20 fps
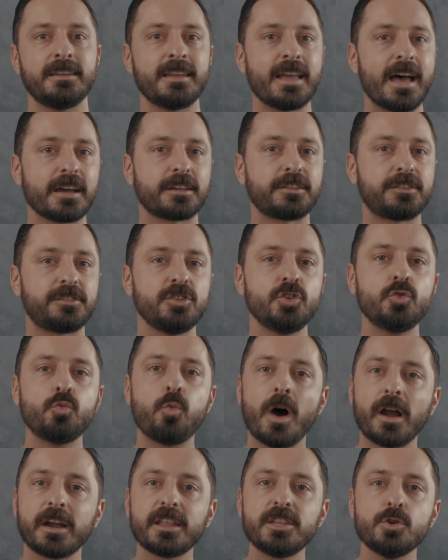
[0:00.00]
Next, you
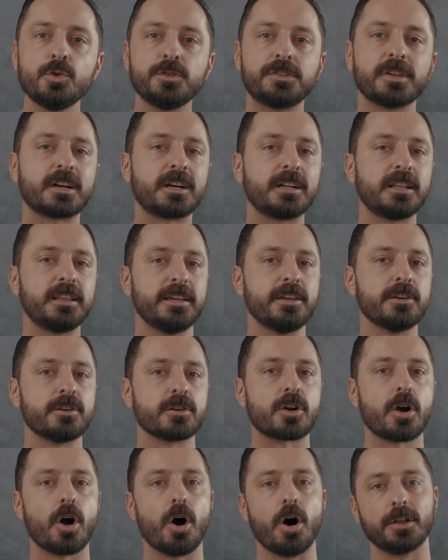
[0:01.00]
want to use a
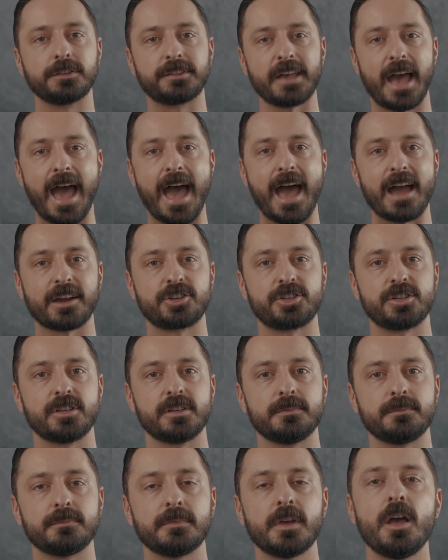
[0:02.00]
clear call to
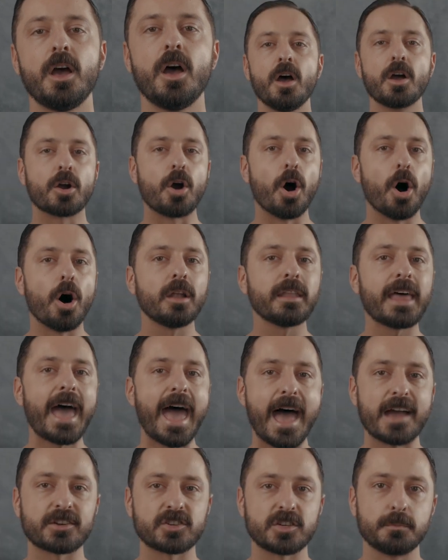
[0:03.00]
action. Call to
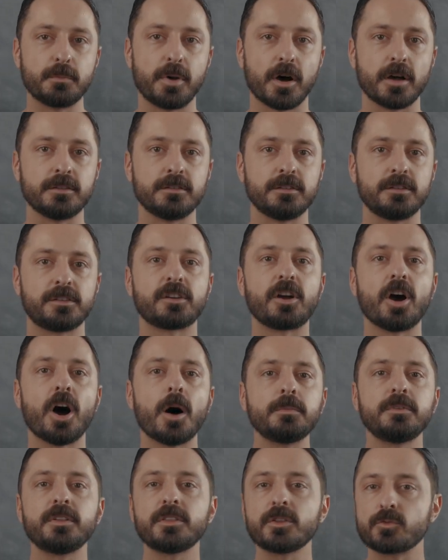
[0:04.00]
action buttons
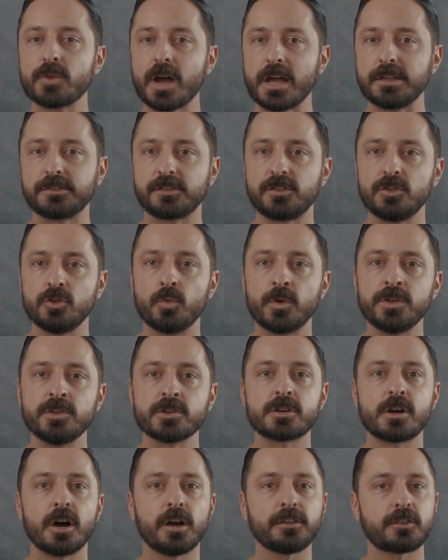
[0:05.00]
come to the rescue when
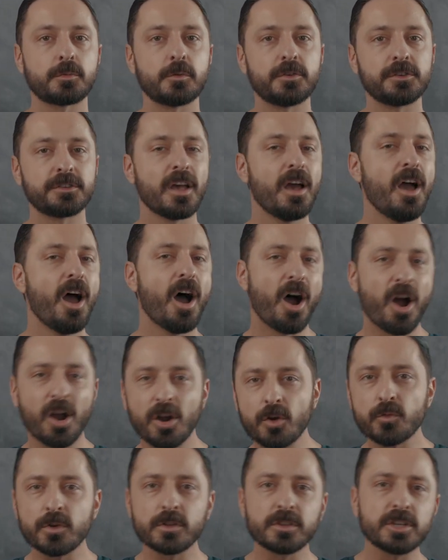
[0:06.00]
your customers
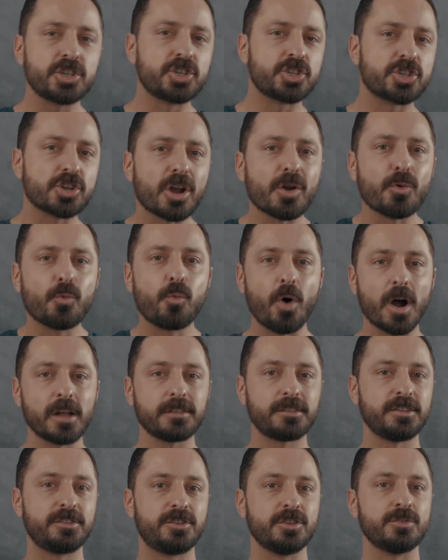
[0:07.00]
aren't really sure what
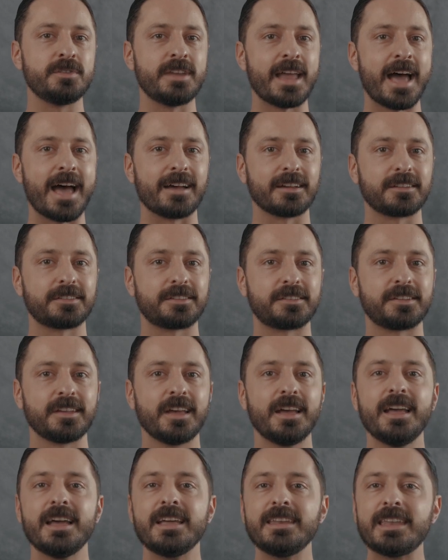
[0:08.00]
to do next.
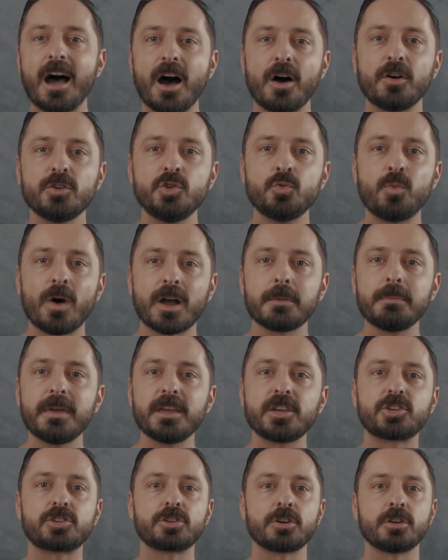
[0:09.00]
Now, you want to
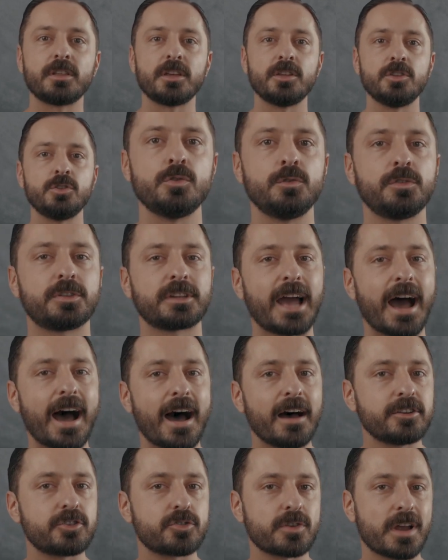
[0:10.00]
make sure that you use
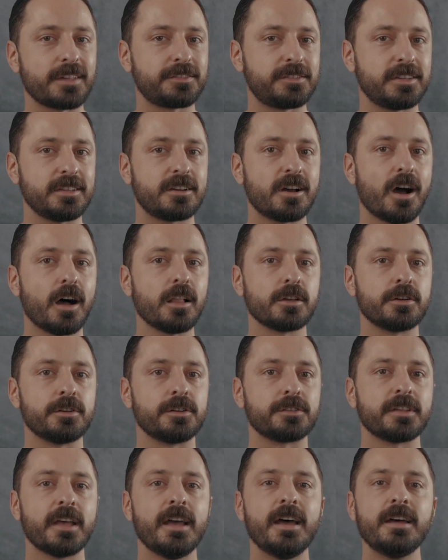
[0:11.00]
contrasting
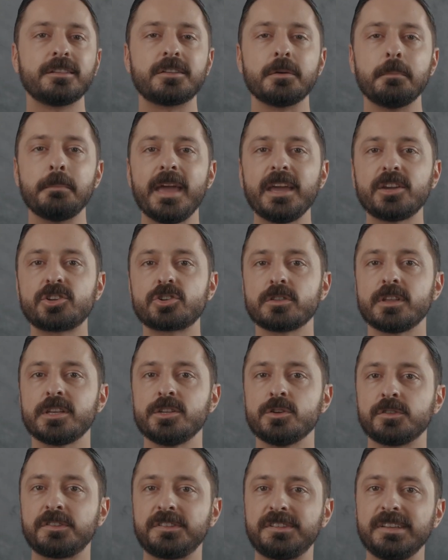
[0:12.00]
colors to make sure that
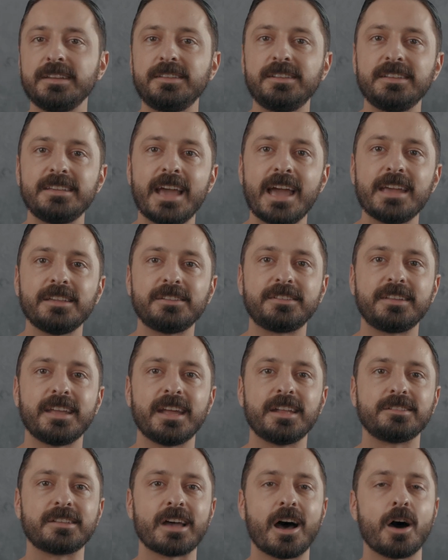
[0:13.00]
your CTA
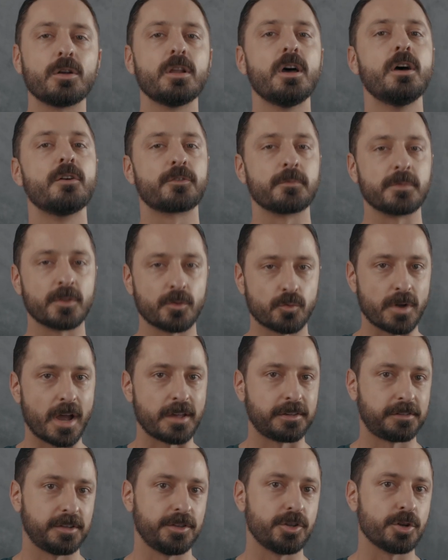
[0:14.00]
stands out from the
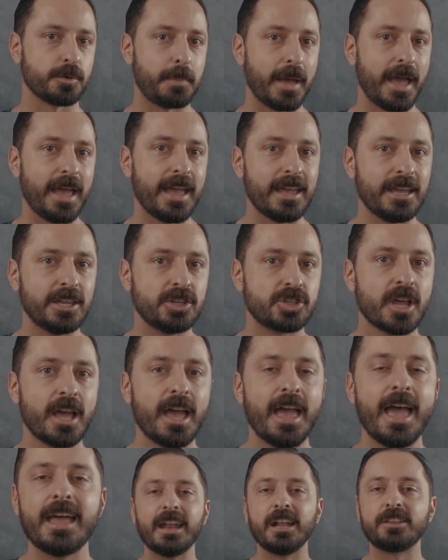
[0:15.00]
rest of your page.
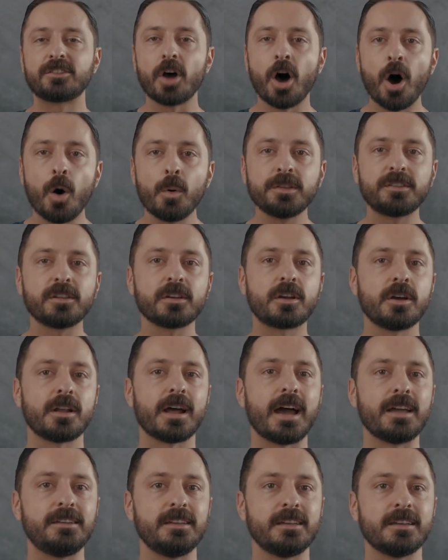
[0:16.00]
And it's always a good
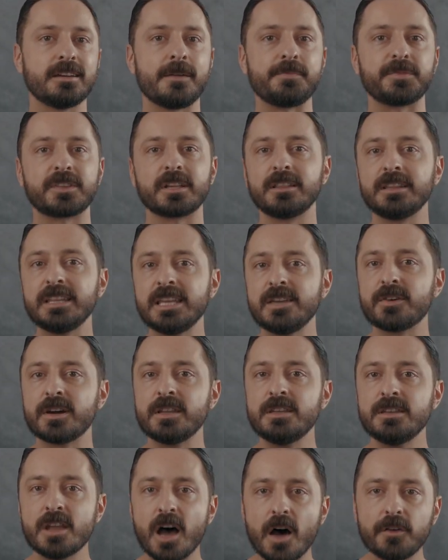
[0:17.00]
idea to leave
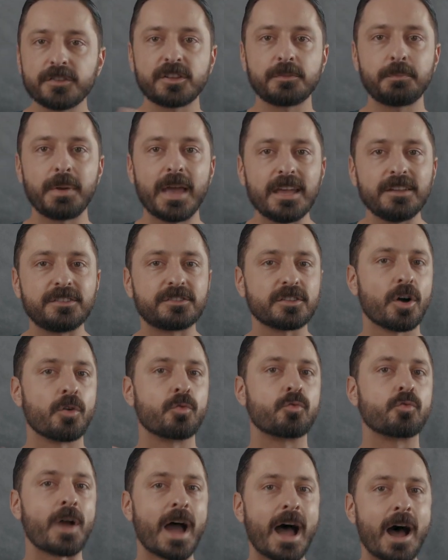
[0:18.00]
enough space
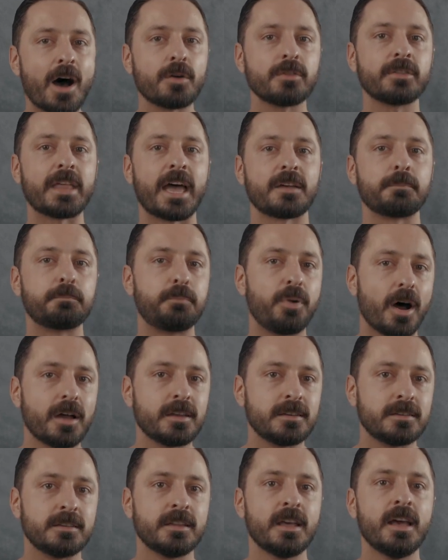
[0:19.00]
around that
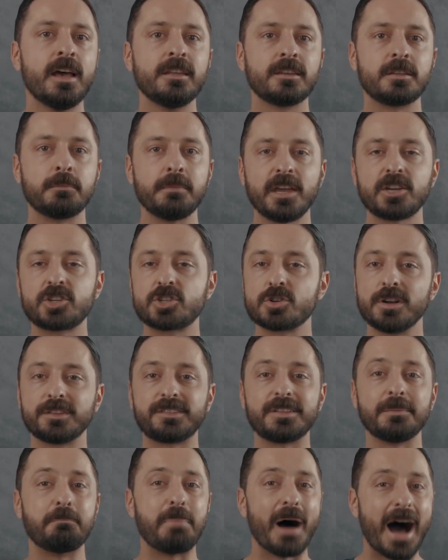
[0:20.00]
button to make sure it's
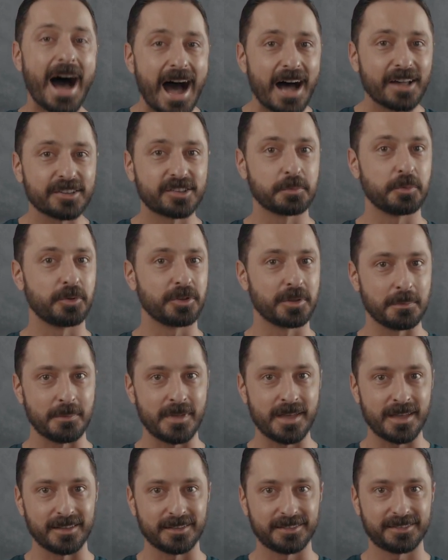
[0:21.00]
impossible to
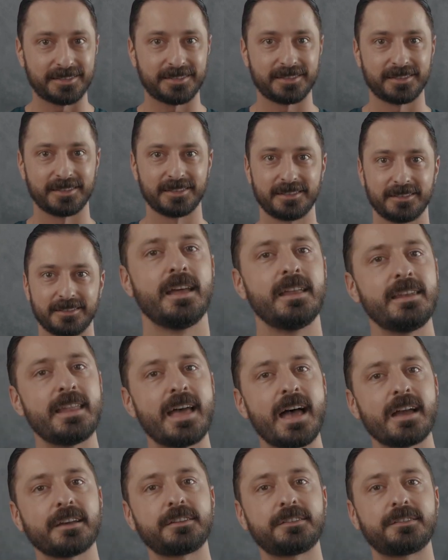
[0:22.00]
miss.
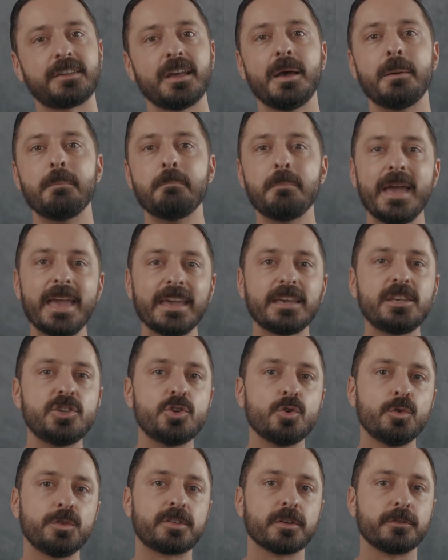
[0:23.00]
Next, make
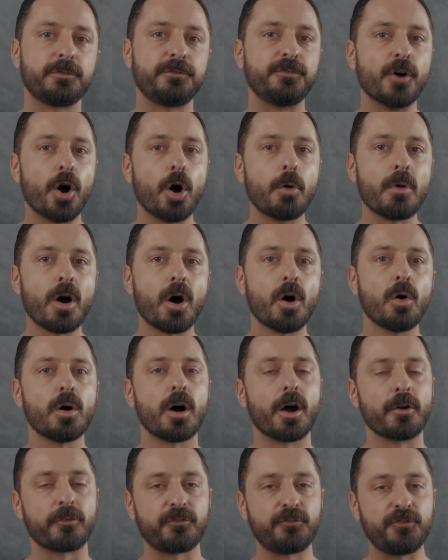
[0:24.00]
use of FOMO,
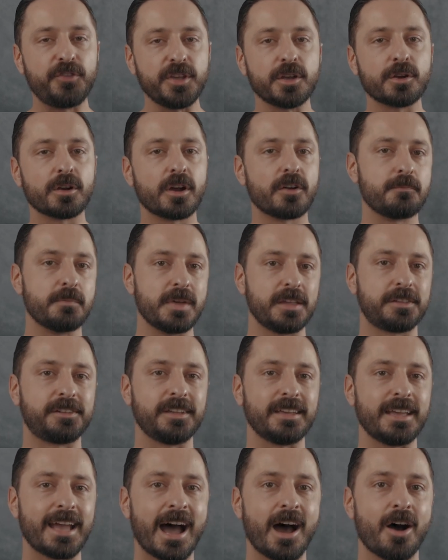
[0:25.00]
or fear of
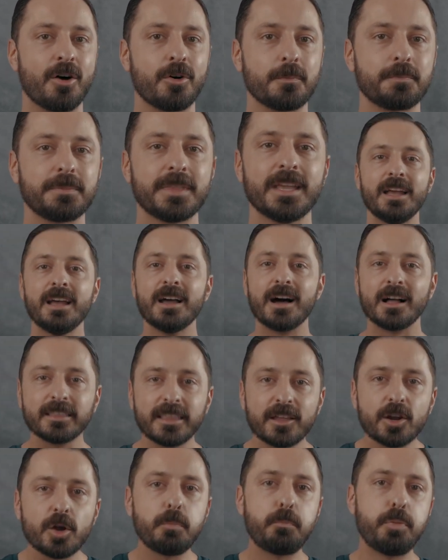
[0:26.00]
missing out. A
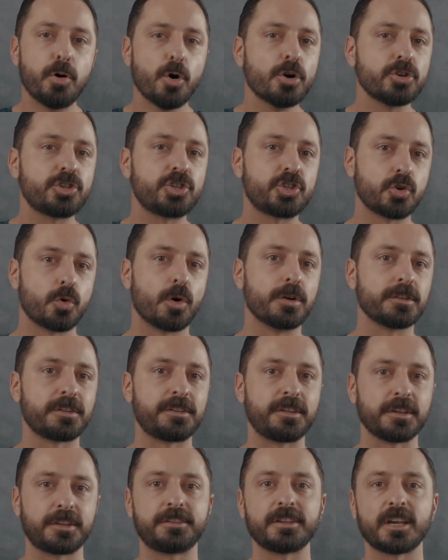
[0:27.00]
little push towards a
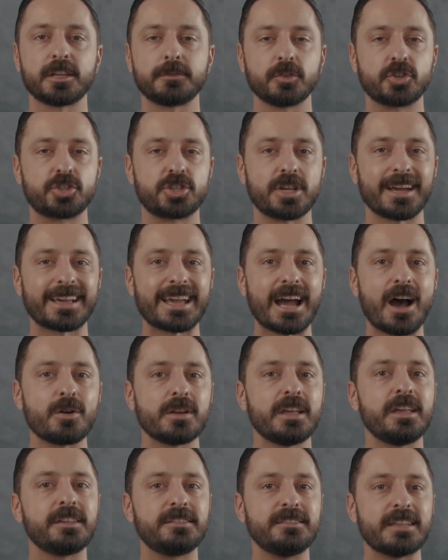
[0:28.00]
successful
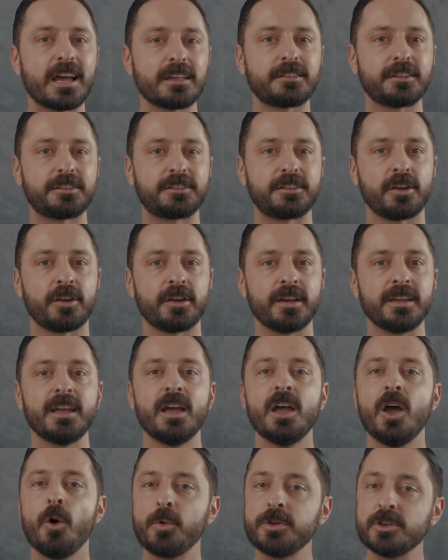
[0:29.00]
checkout is necessary
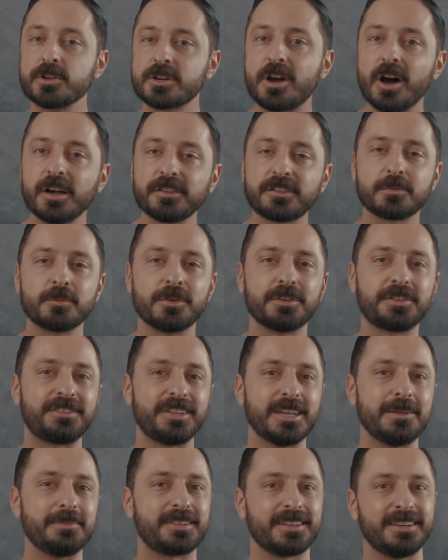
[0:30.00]
when your customers
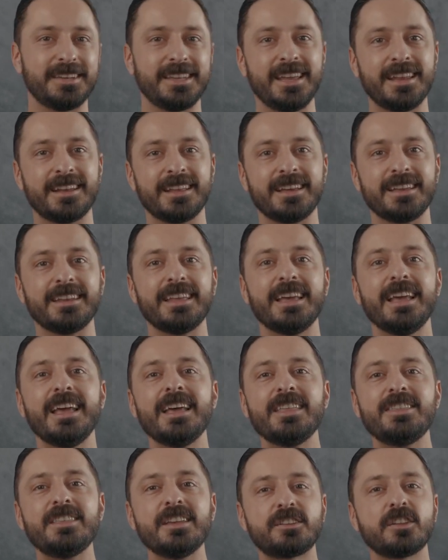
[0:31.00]
seem to need it.
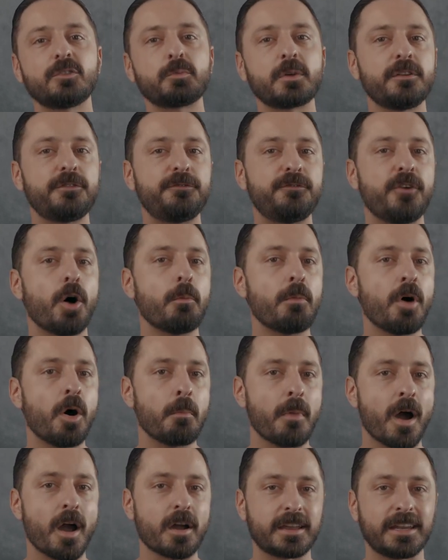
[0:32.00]
This is when FOMO
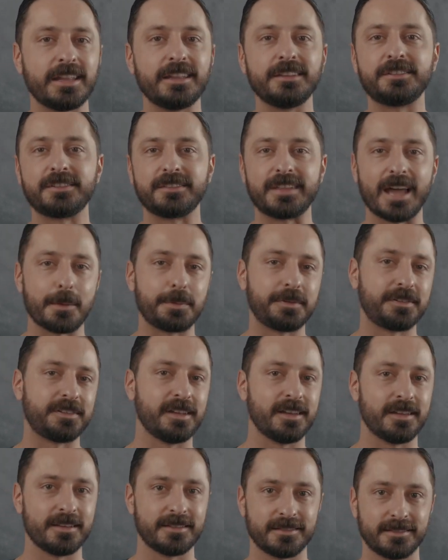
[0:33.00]
marketing steps
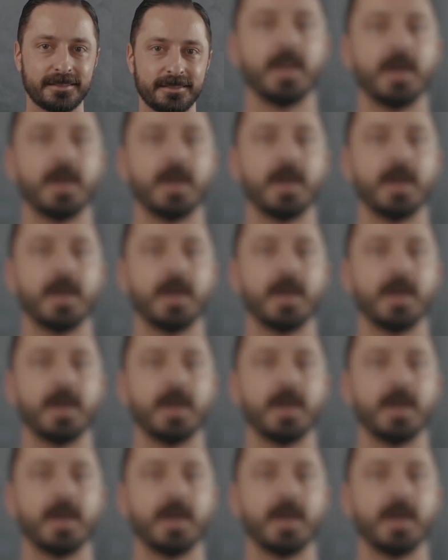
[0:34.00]
in.